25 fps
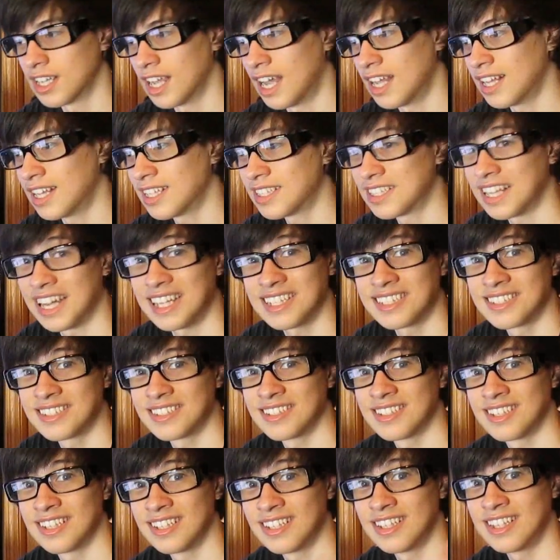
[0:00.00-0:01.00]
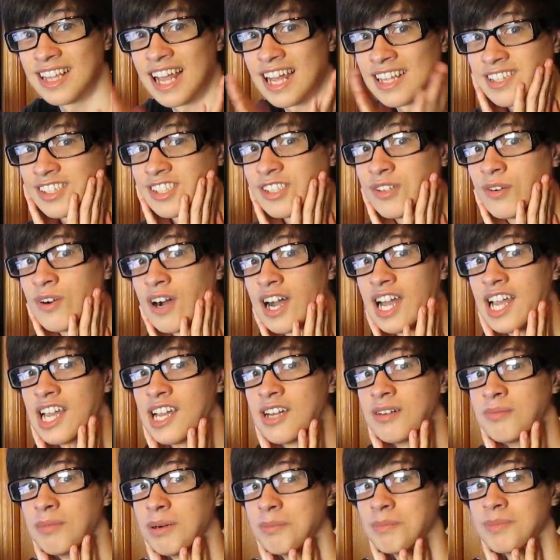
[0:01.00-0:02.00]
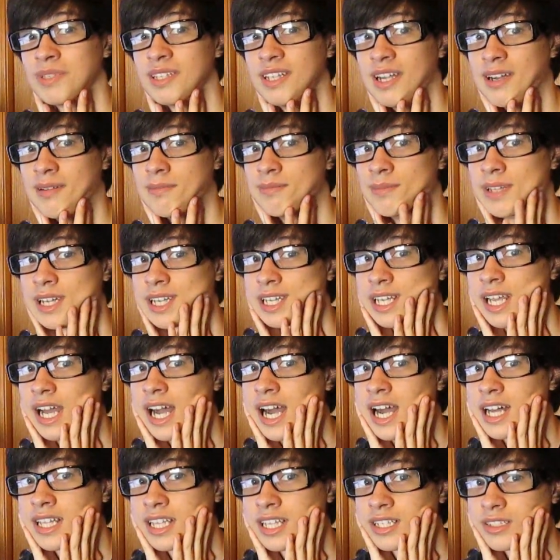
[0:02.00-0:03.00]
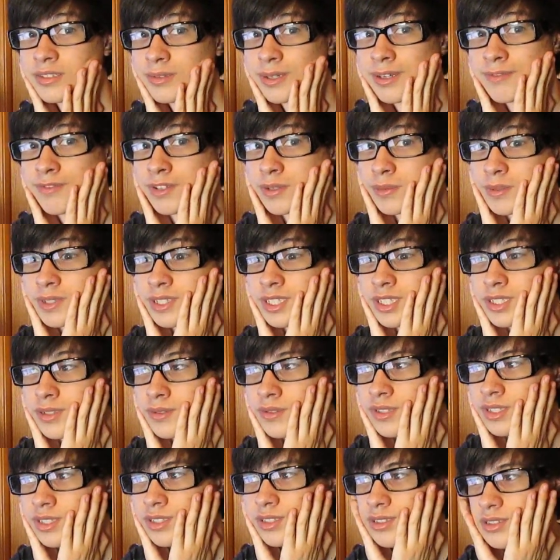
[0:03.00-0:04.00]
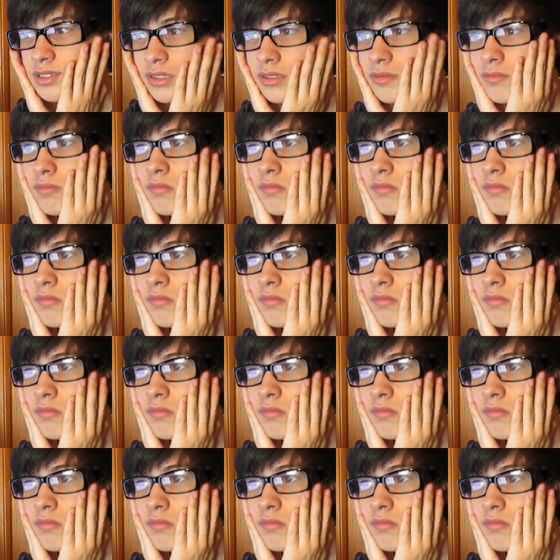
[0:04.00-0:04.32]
Yeah, that's who I am. I'm the guy that everyone uses.